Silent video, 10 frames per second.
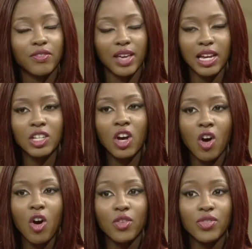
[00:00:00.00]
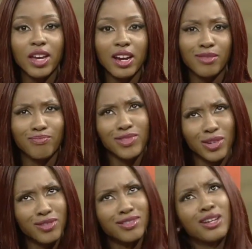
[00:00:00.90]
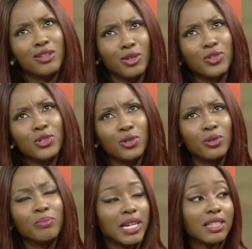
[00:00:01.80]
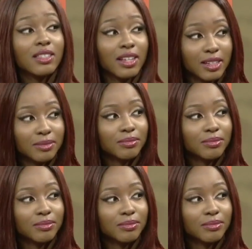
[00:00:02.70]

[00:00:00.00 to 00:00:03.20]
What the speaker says: effect on their, you know, psychological mindset.